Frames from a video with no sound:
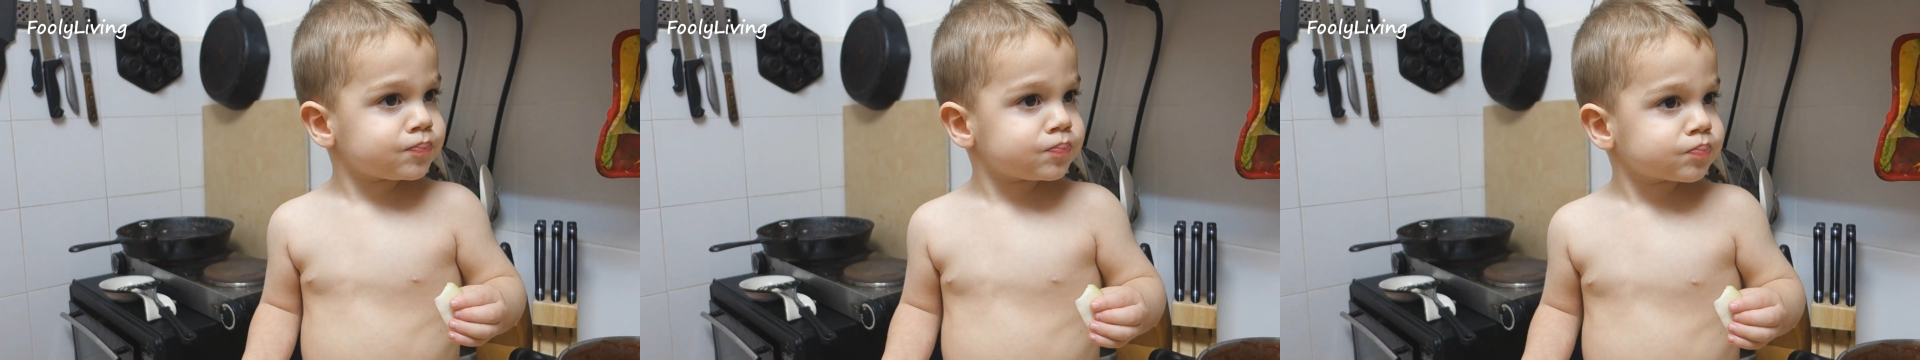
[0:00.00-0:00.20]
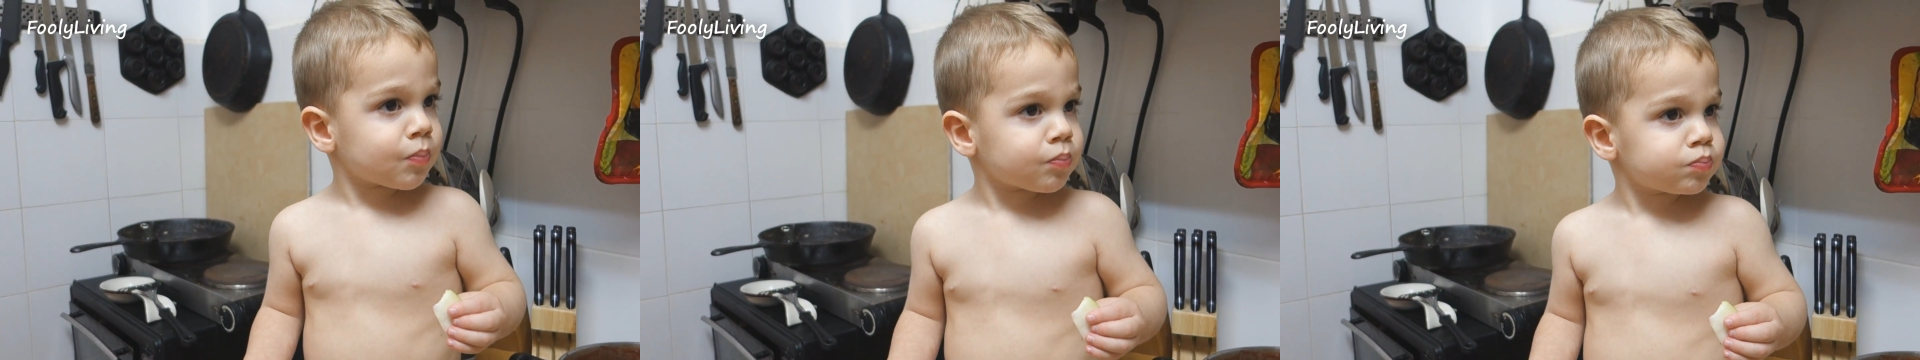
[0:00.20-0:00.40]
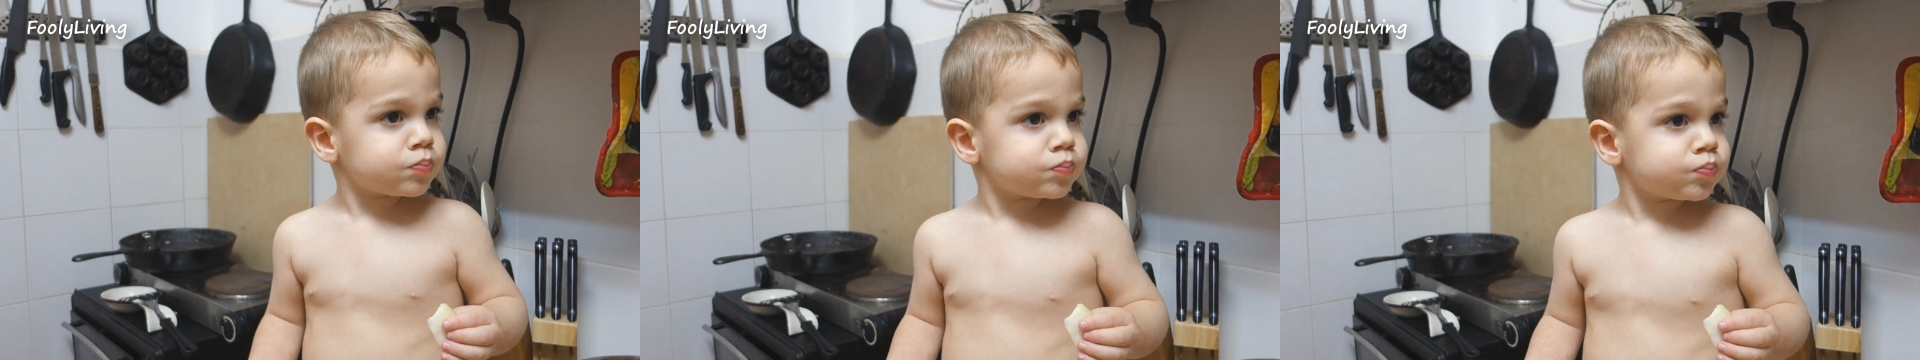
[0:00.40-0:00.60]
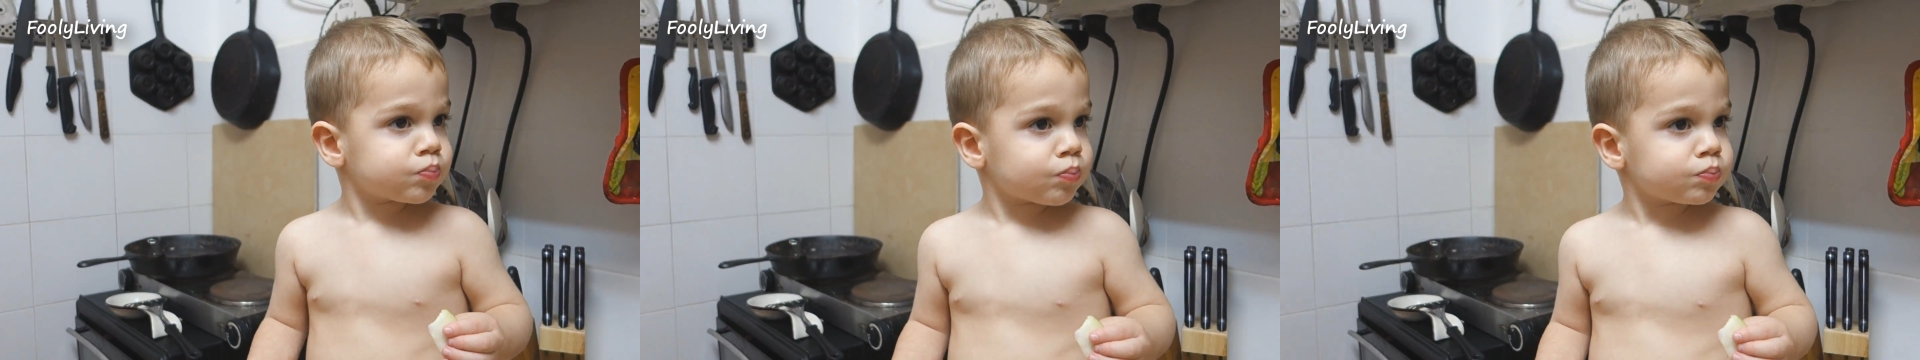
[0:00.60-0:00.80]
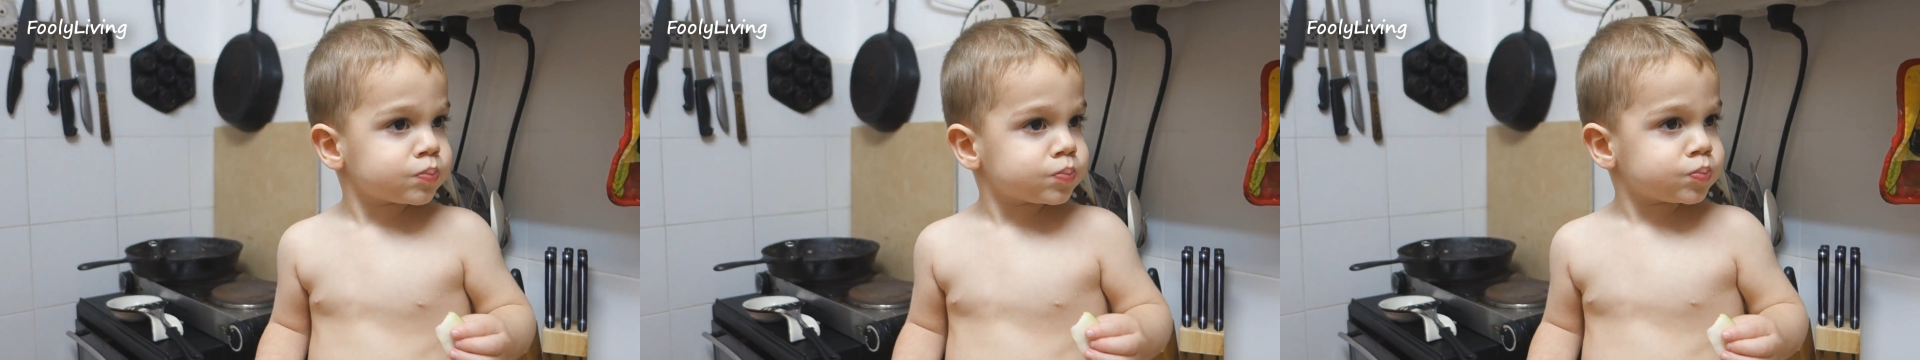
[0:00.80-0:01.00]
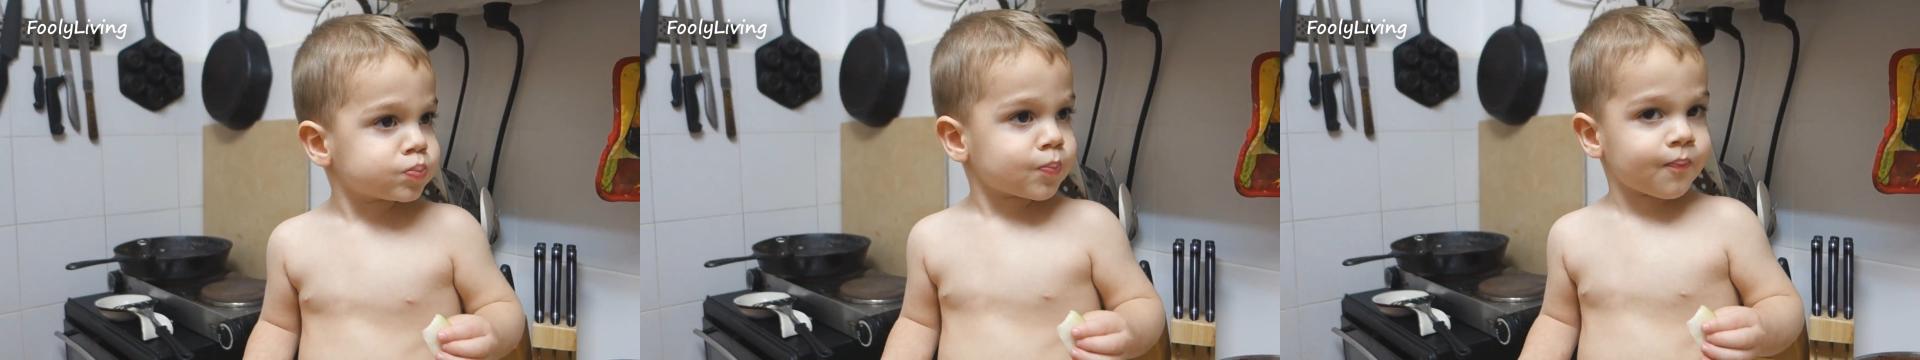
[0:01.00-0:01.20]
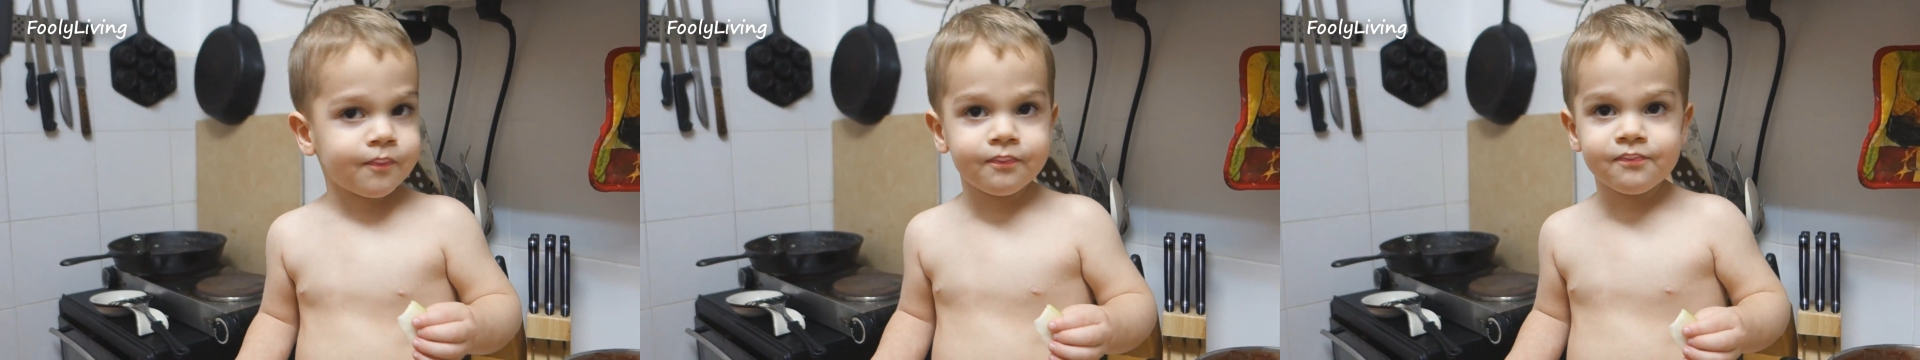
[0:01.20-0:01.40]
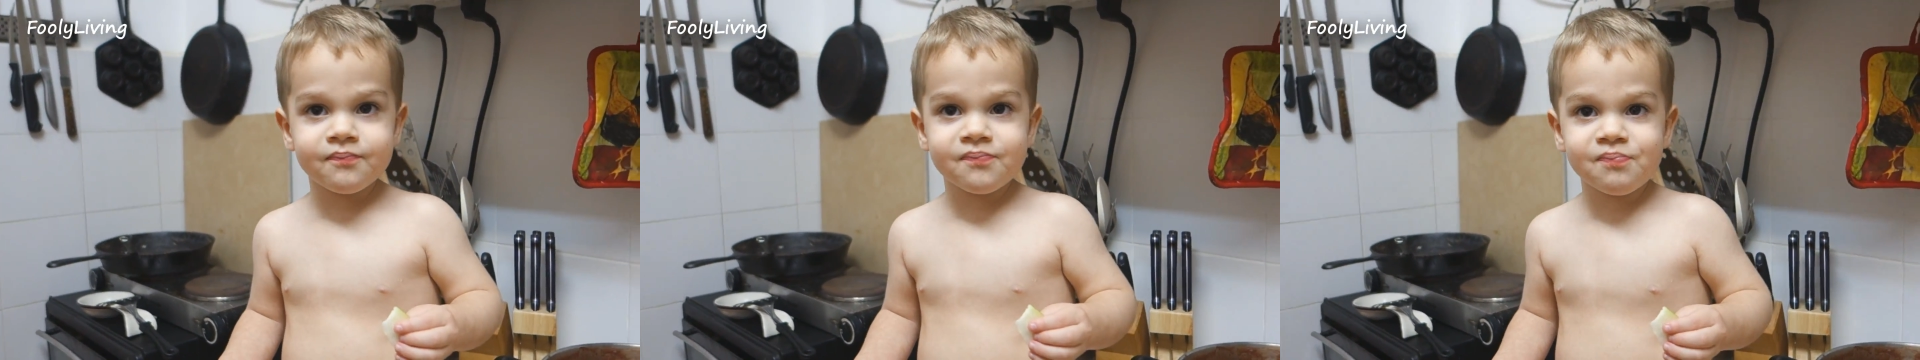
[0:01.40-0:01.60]
he just can't seem to get
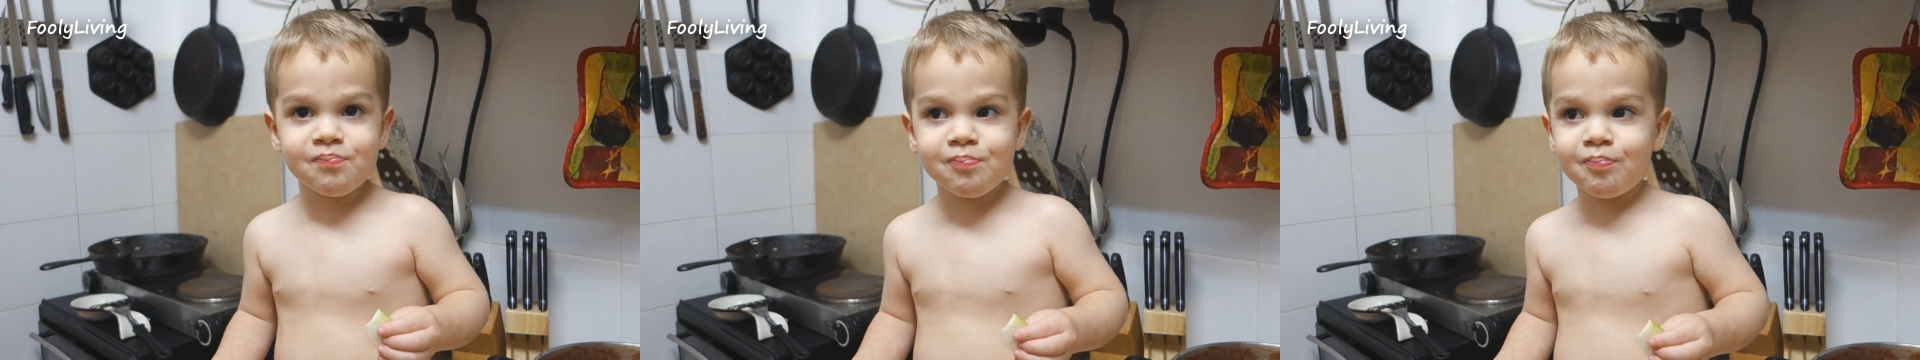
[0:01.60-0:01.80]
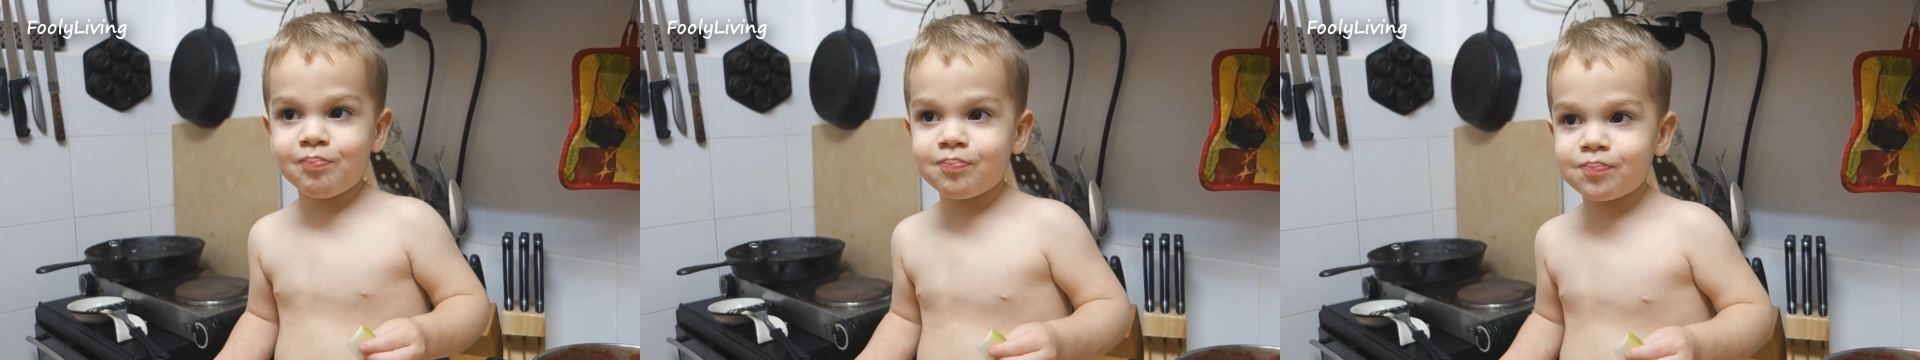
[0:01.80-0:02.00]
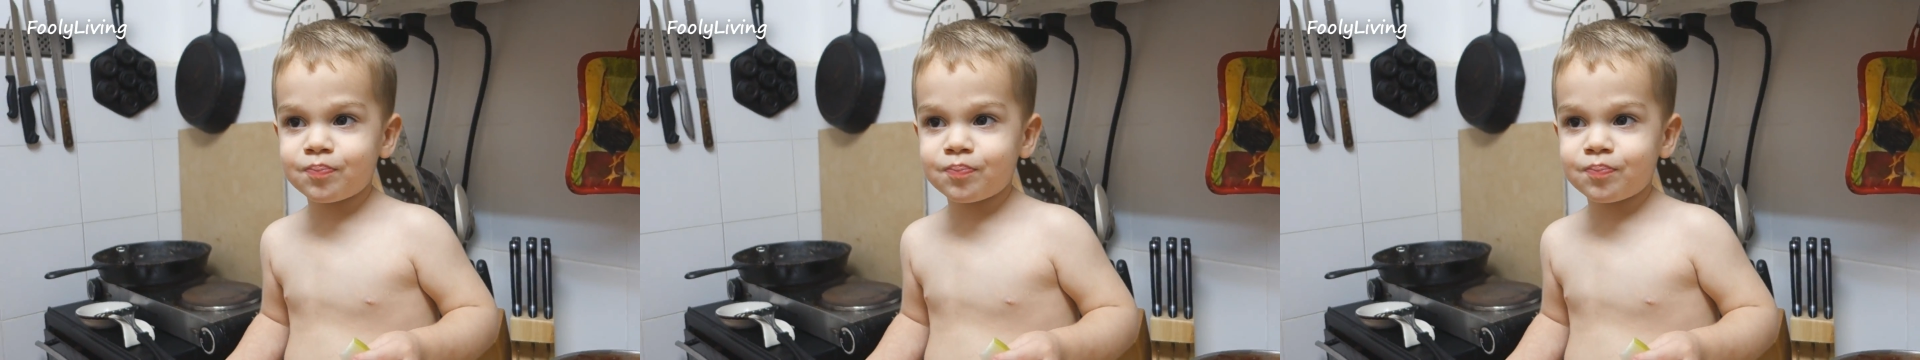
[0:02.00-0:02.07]
it.